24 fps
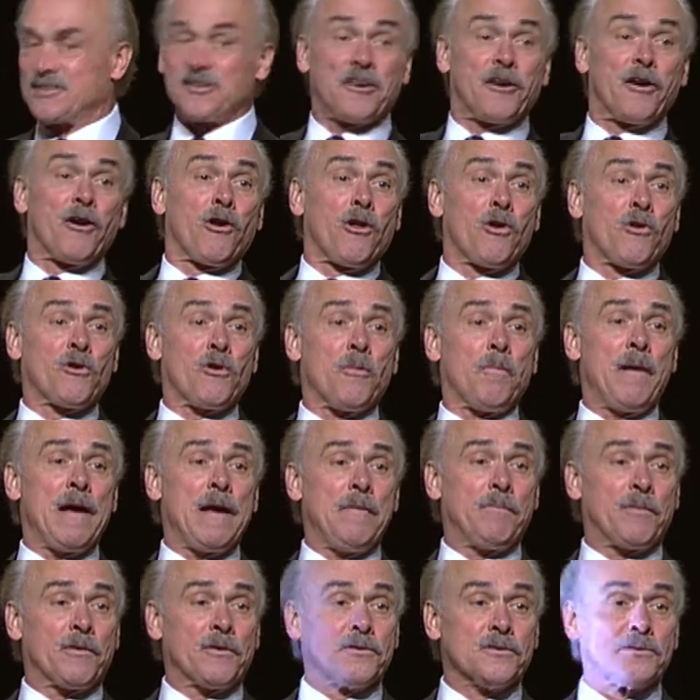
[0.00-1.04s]
in our local
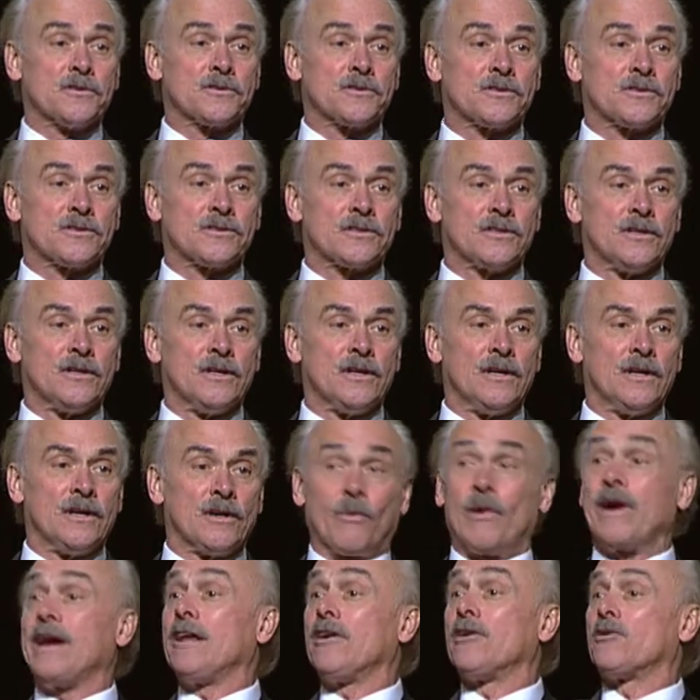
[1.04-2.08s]
papers,
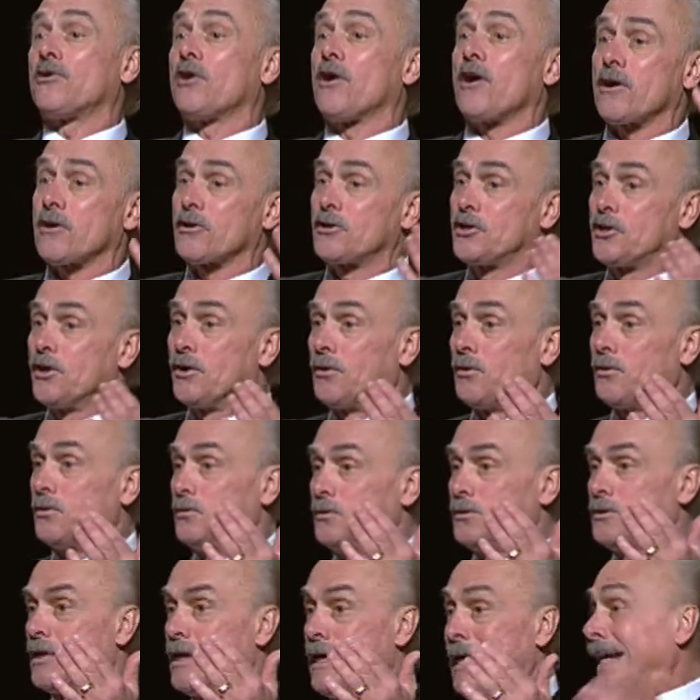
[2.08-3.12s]
radio talk
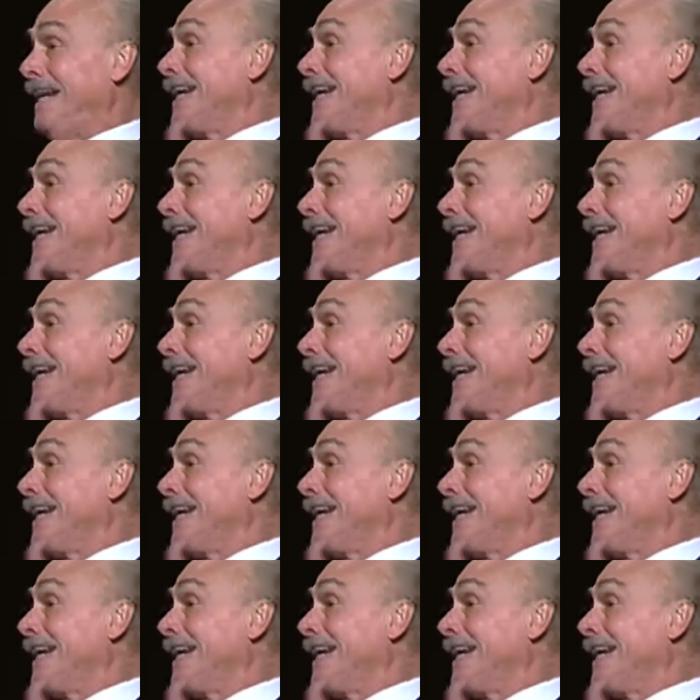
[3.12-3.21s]
shows.